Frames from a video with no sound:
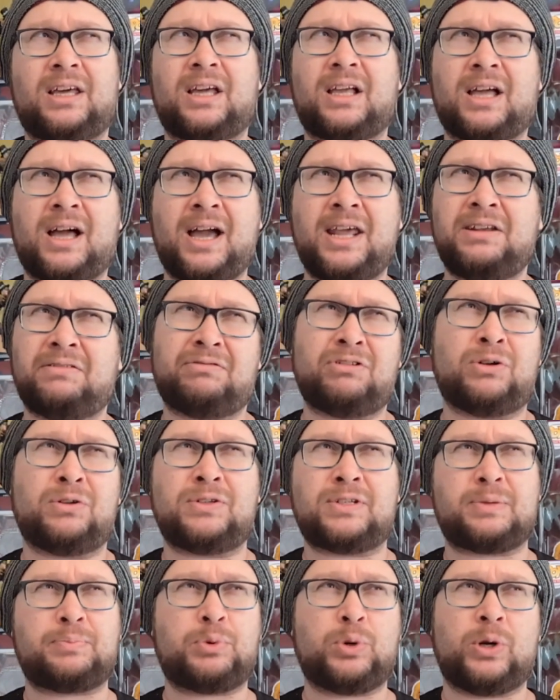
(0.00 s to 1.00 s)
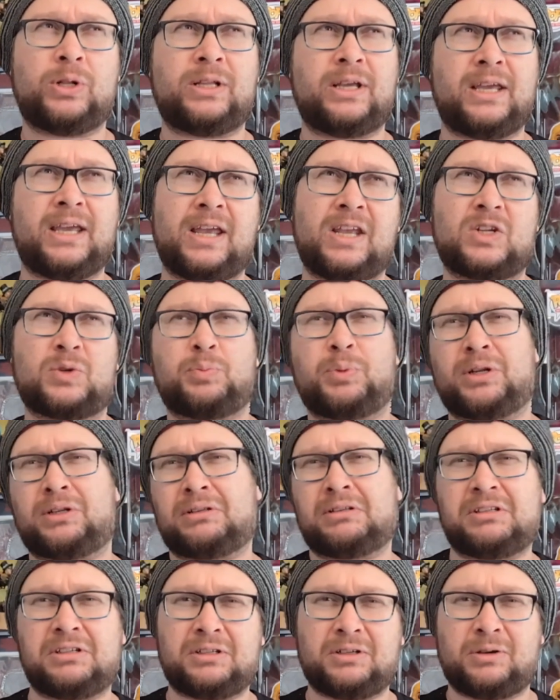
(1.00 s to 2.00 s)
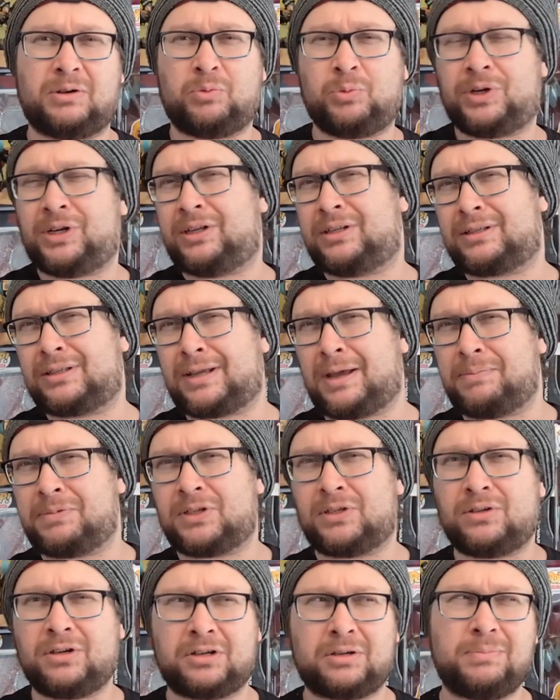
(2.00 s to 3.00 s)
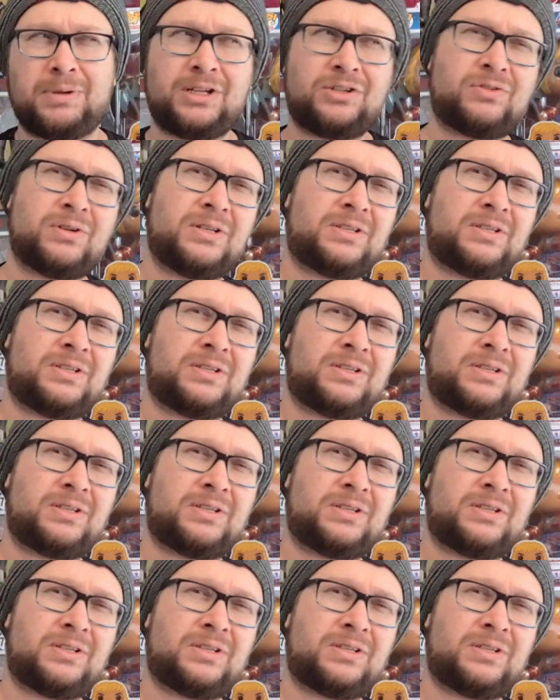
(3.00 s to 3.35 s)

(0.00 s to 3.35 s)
kind of non-spoiler-ish, but you know, when it comes to documentary,